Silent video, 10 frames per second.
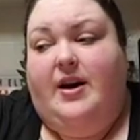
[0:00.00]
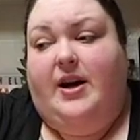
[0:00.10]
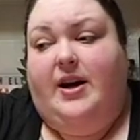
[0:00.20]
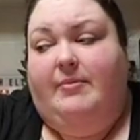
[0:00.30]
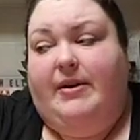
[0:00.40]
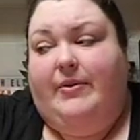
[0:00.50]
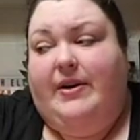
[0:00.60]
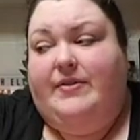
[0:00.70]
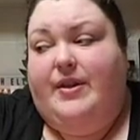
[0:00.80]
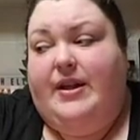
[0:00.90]
I don't
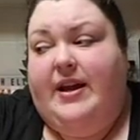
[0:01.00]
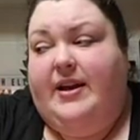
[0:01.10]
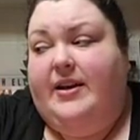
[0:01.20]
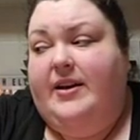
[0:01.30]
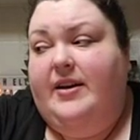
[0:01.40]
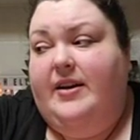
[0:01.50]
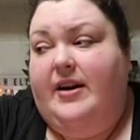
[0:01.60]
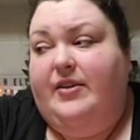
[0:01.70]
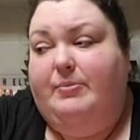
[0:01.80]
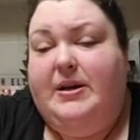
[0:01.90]
have to thank
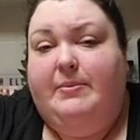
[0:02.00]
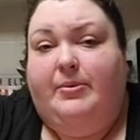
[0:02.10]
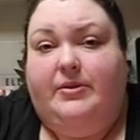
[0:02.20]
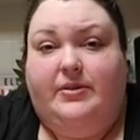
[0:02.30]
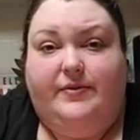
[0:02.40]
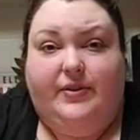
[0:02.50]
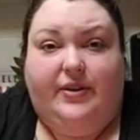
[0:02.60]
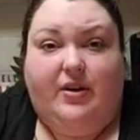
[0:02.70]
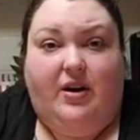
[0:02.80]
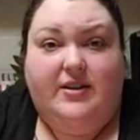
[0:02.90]
other people for
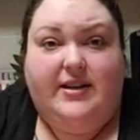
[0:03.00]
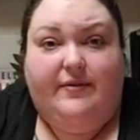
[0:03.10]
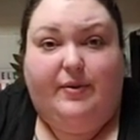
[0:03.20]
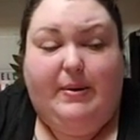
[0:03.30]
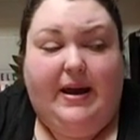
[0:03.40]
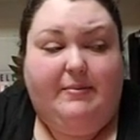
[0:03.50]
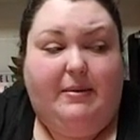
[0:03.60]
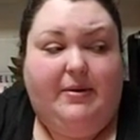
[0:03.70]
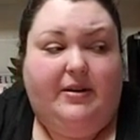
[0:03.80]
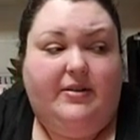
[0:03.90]
their content for paying
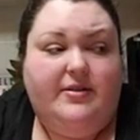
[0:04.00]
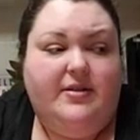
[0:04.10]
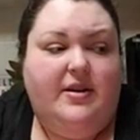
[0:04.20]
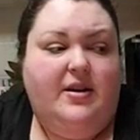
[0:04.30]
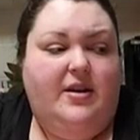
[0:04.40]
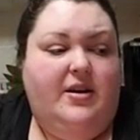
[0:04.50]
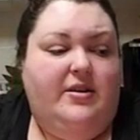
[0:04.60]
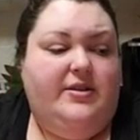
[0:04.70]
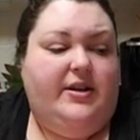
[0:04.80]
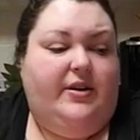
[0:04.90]
my bills.
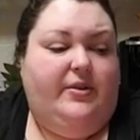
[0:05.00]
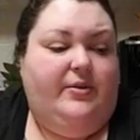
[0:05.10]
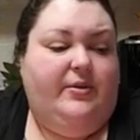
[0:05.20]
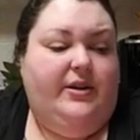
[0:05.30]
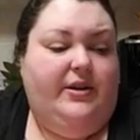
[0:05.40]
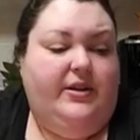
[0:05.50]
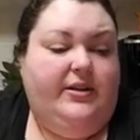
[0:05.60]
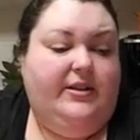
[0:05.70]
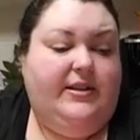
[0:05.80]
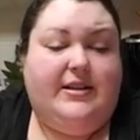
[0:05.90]
So
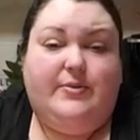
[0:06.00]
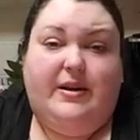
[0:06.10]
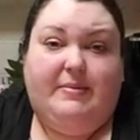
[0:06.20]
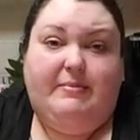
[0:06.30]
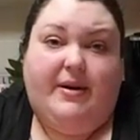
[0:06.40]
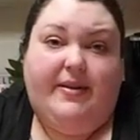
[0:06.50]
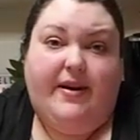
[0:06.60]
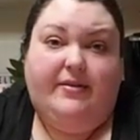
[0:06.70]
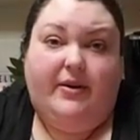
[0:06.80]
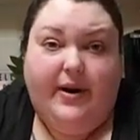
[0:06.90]
that's what I mean by
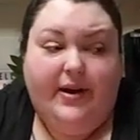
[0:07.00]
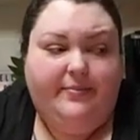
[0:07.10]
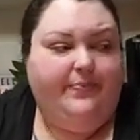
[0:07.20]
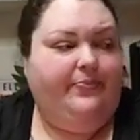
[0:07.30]
that, okay?